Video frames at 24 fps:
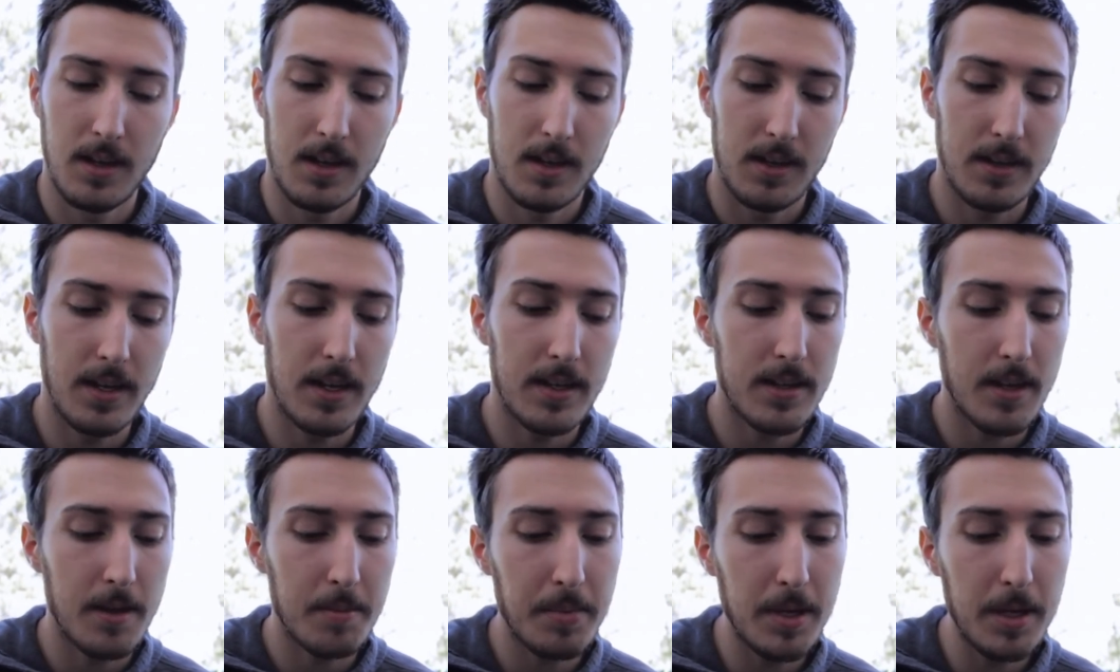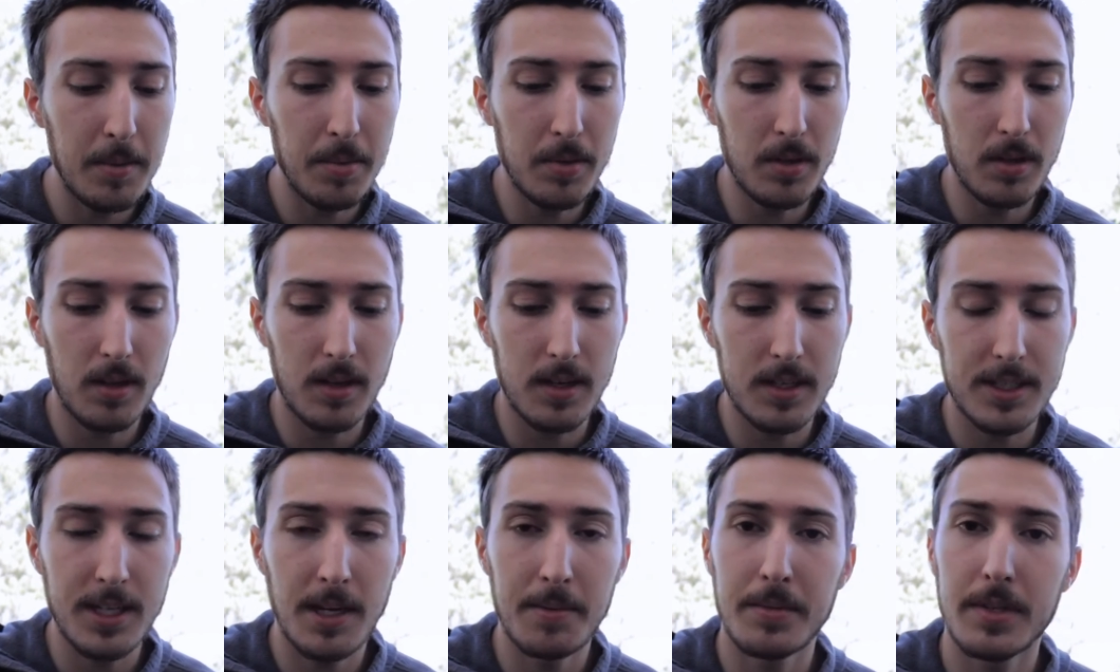That people are
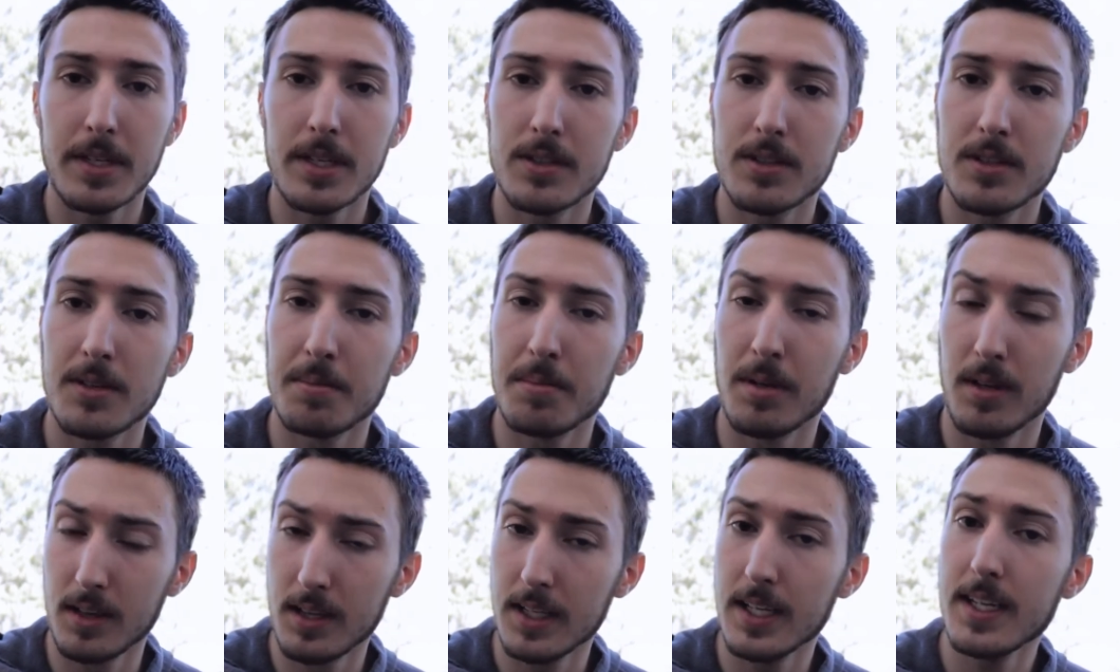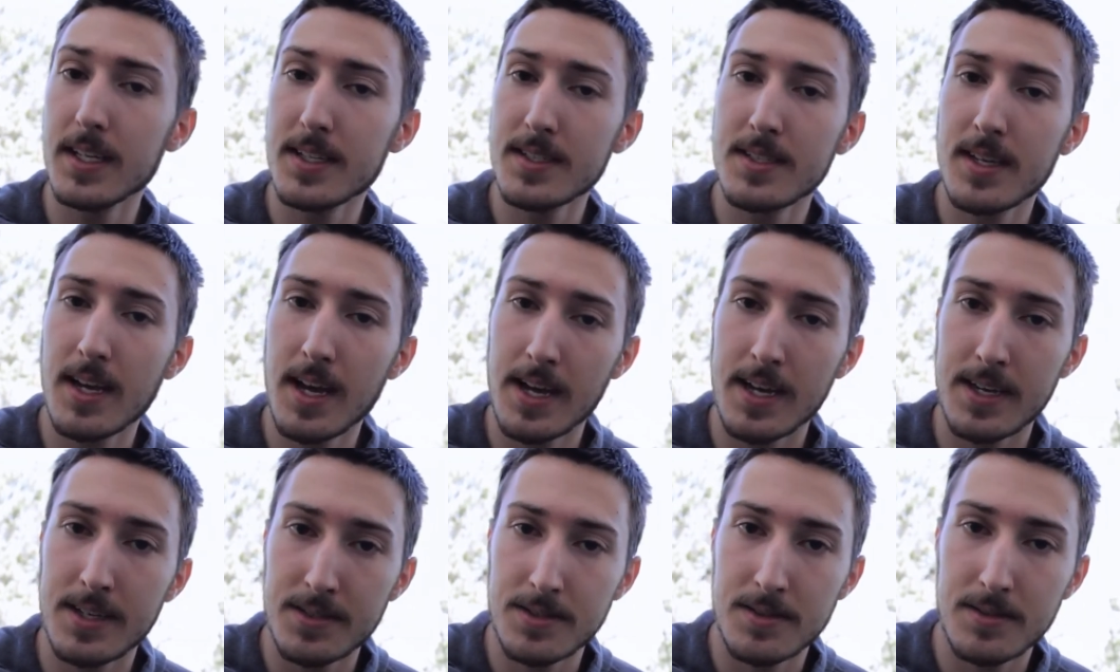attempting to
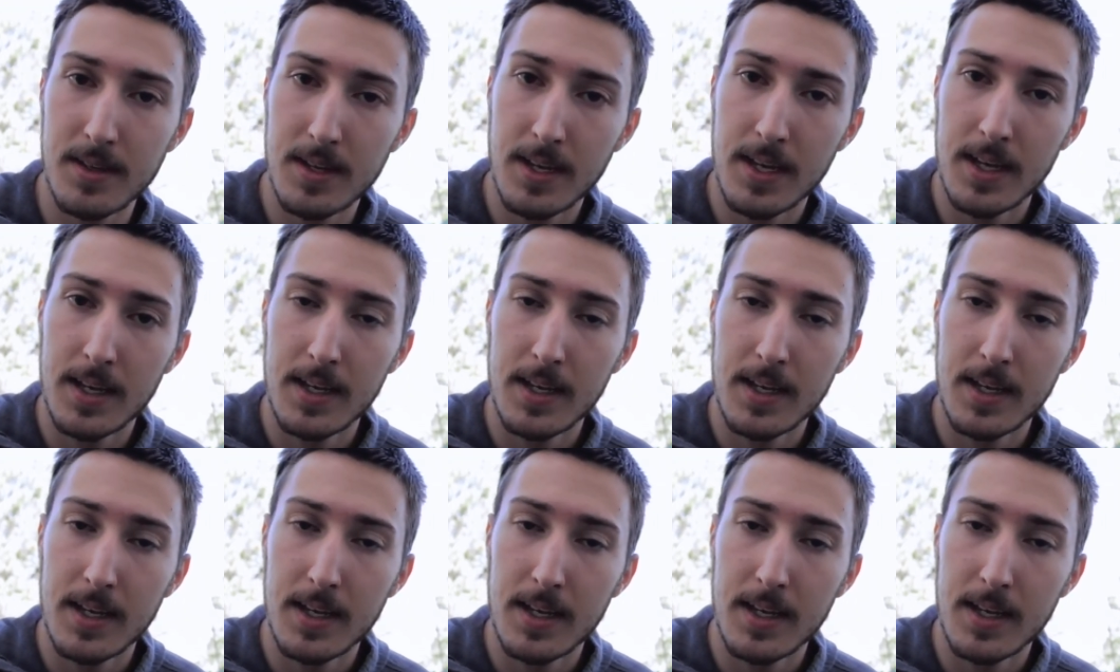politicize